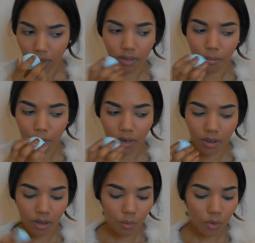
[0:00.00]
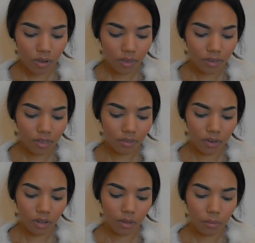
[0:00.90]
is the mint kind of one, and this is the
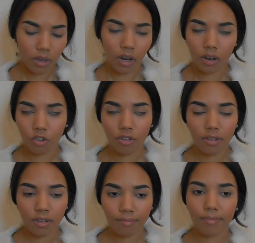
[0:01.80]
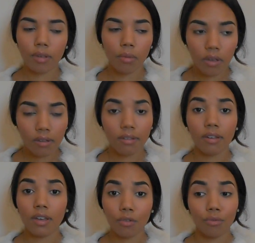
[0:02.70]
vanilla mint, and it just smells
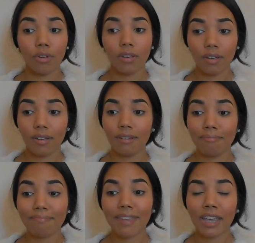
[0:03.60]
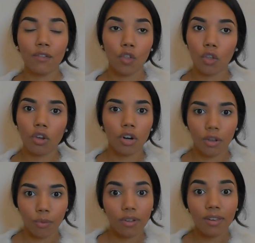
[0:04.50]
and tastes really good. Even you're
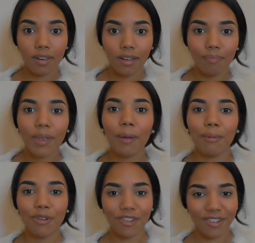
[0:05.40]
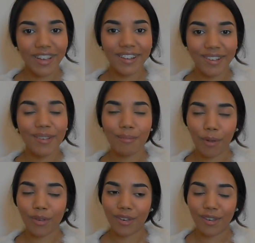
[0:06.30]
not supposed to eat it, but it
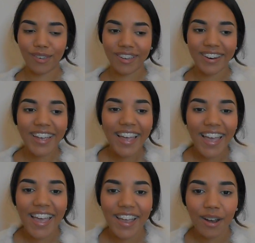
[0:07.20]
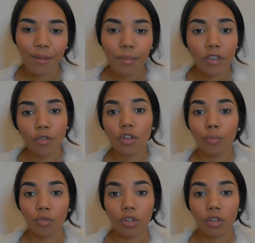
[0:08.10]
smells and tastes good, and makes your lips